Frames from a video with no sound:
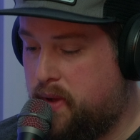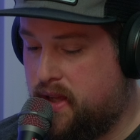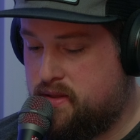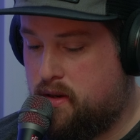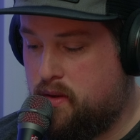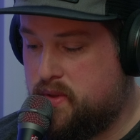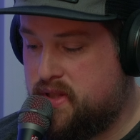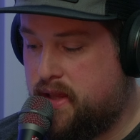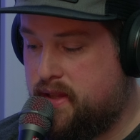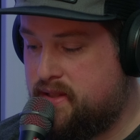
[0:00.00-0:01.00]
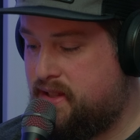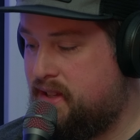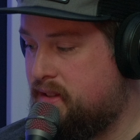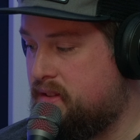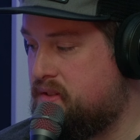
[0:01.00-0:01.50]
we got started was that this
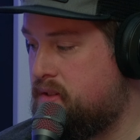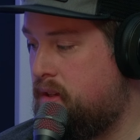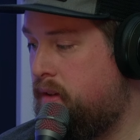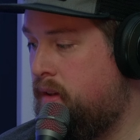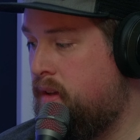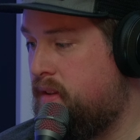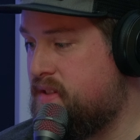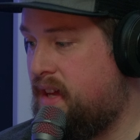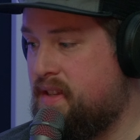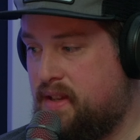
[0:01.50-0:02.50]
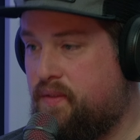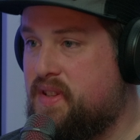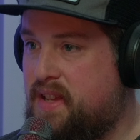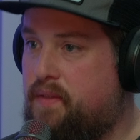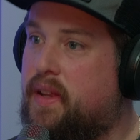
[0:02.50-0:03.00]
kind of stuff
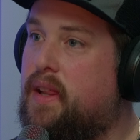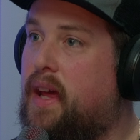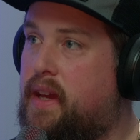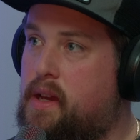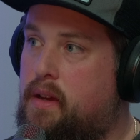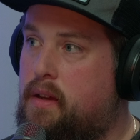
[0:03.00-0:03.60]
is definitely like